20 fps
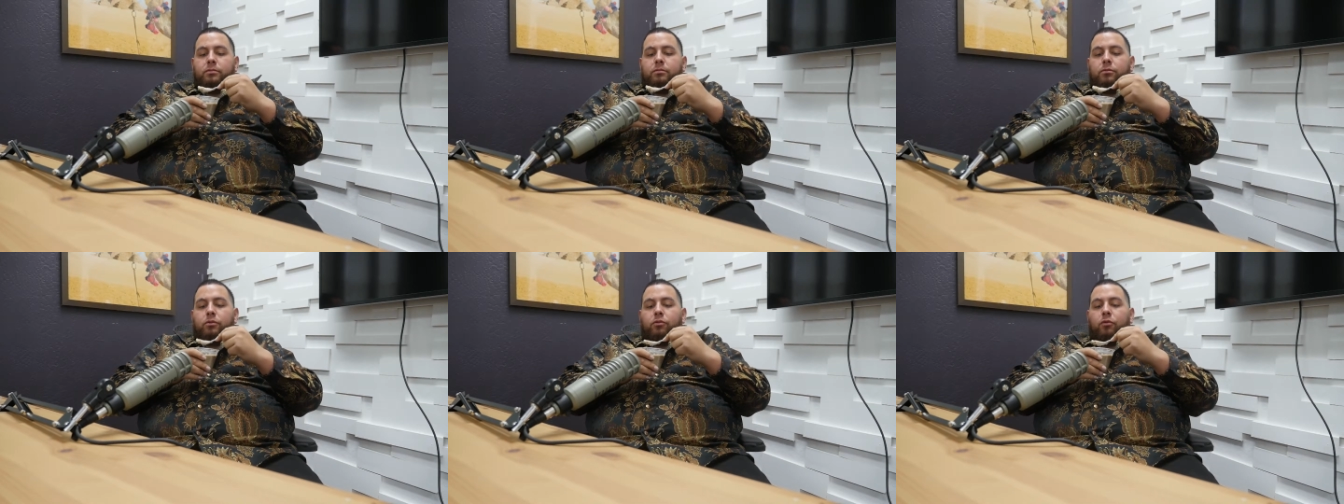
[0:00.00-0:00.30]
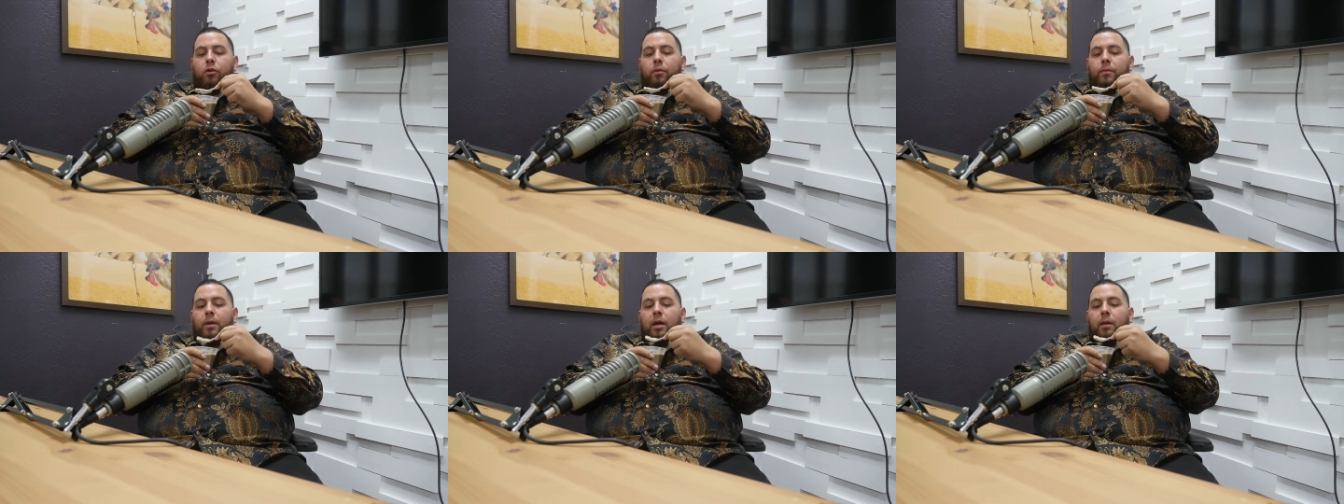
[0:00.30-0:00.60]
throw
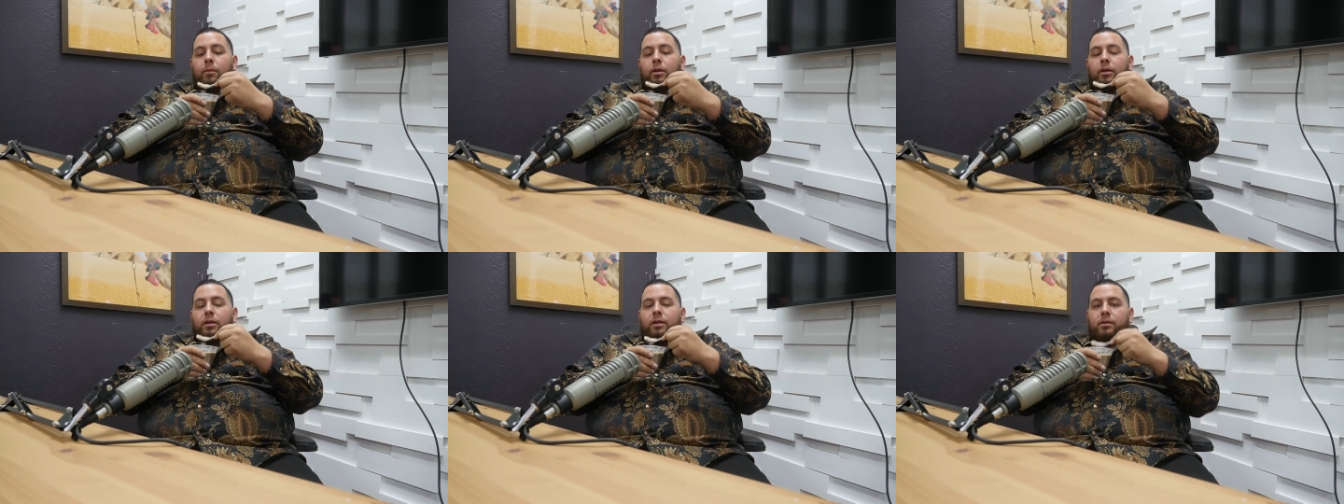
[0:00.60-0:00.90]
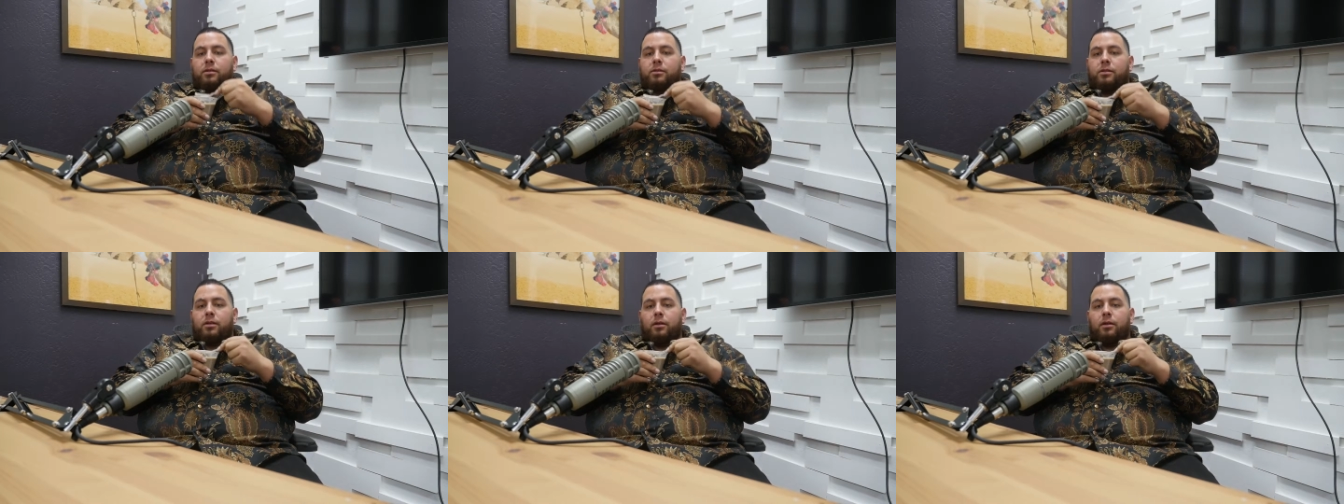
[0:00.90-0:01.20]
them at me
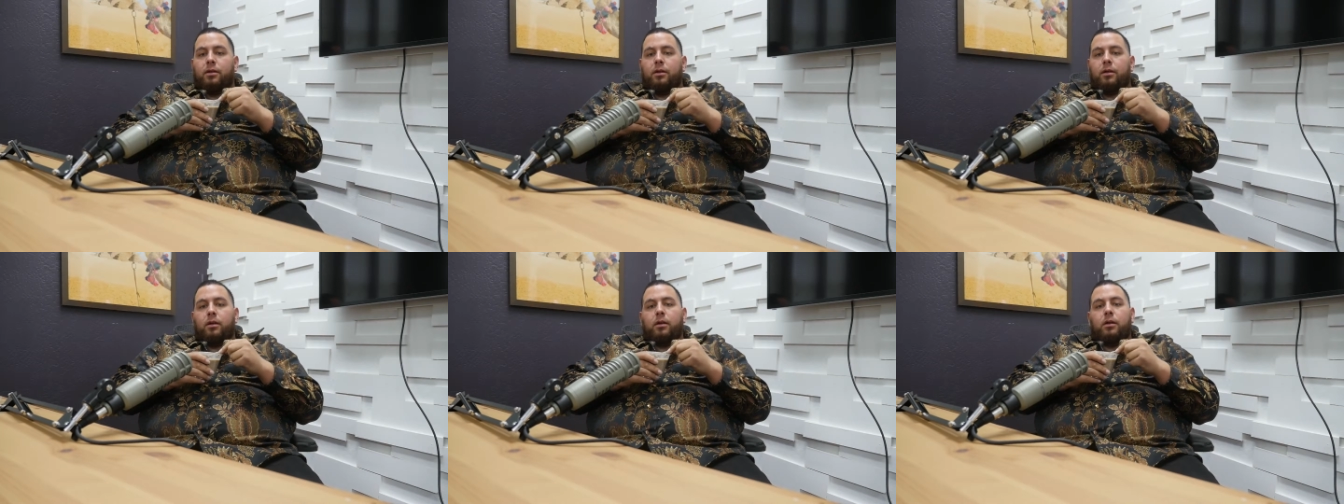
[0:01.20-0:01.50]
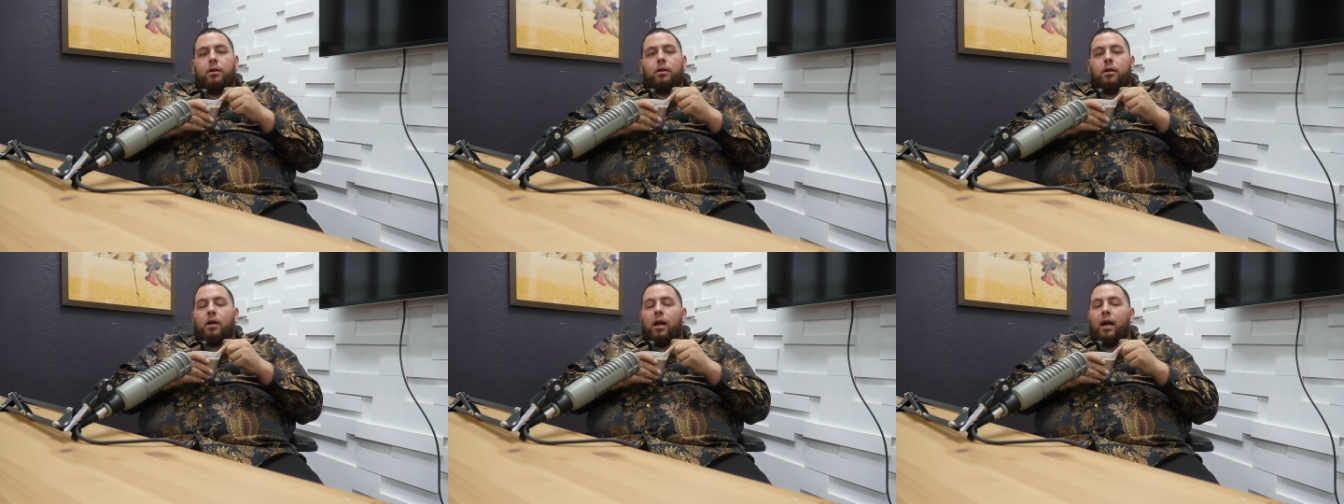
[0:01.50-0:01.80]
because
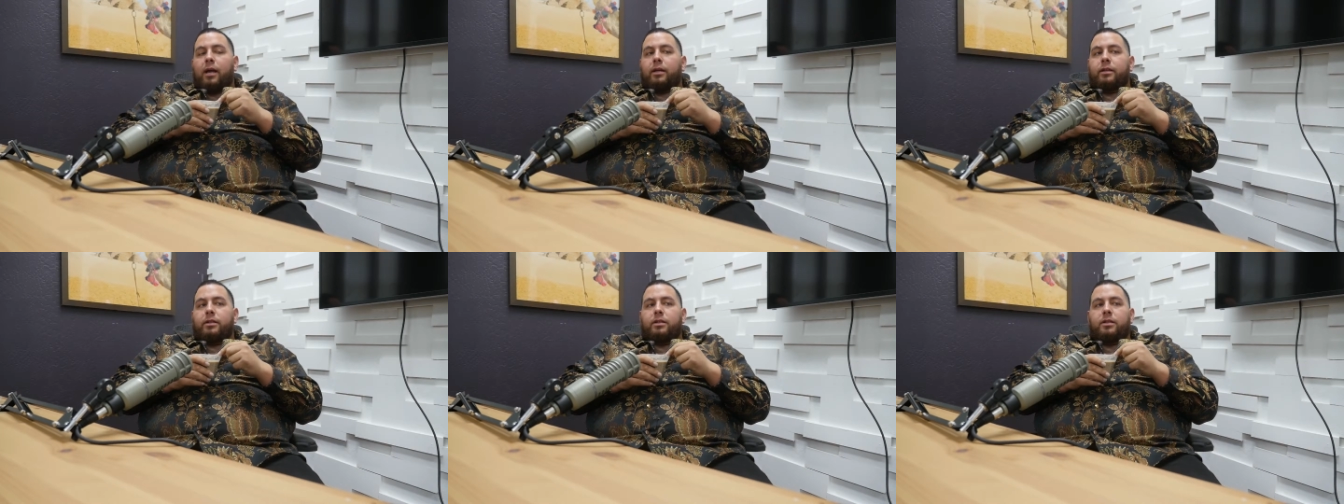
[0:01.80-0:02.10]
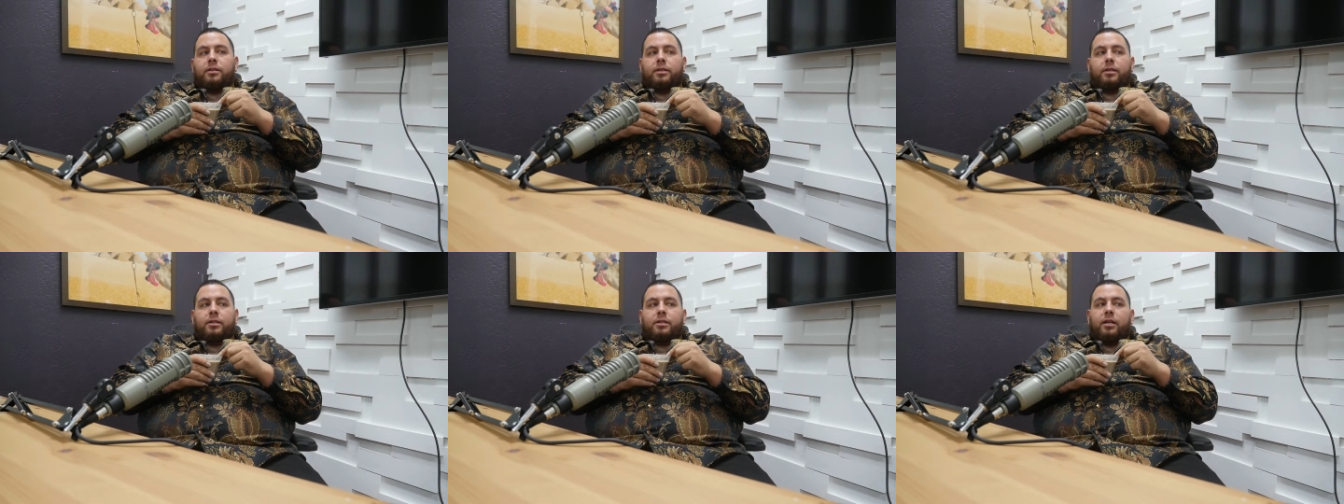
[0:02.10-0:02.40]
I get
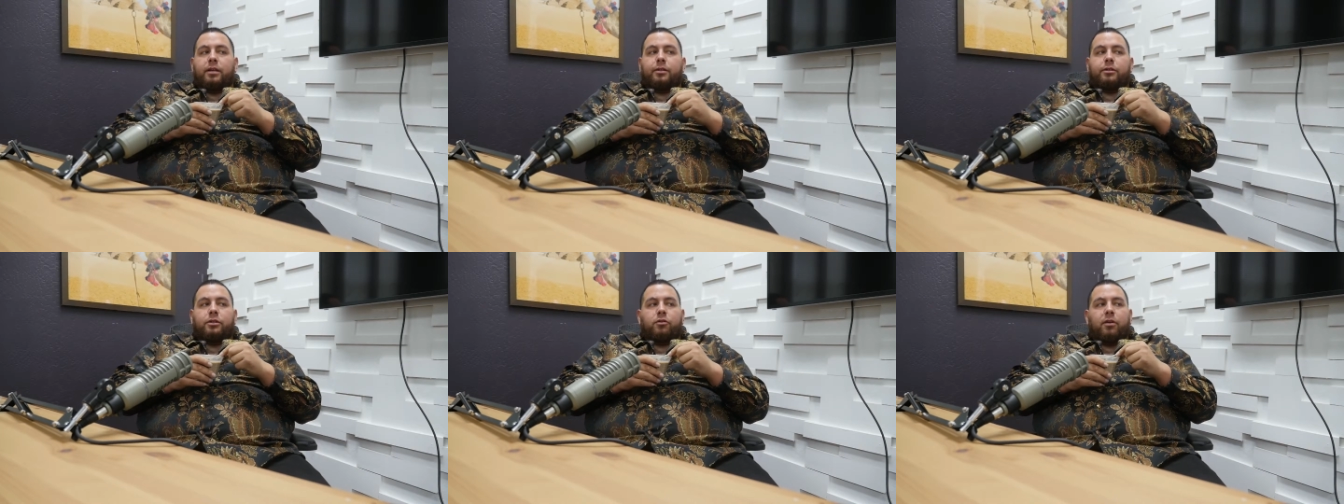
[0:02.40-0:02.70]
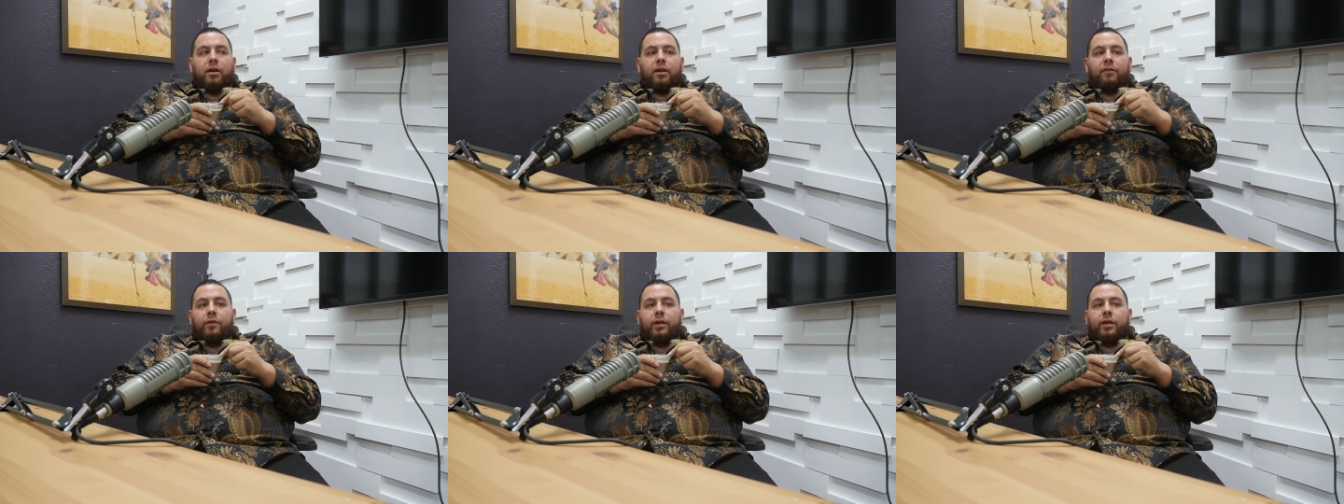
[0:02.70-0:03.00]
these intense
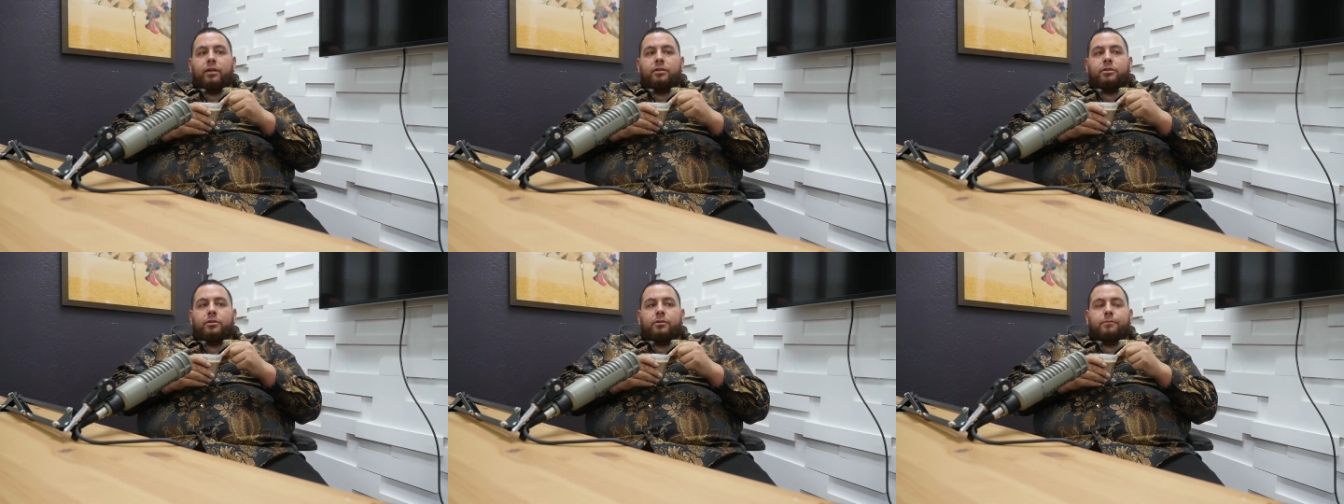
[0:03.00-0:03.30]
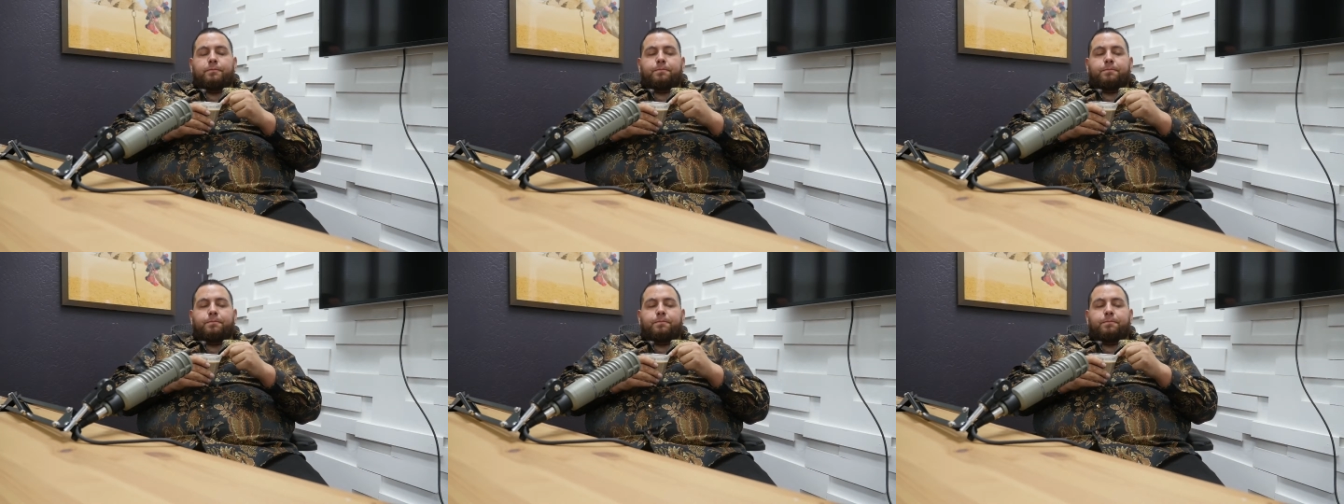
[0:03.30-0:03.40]
cravings,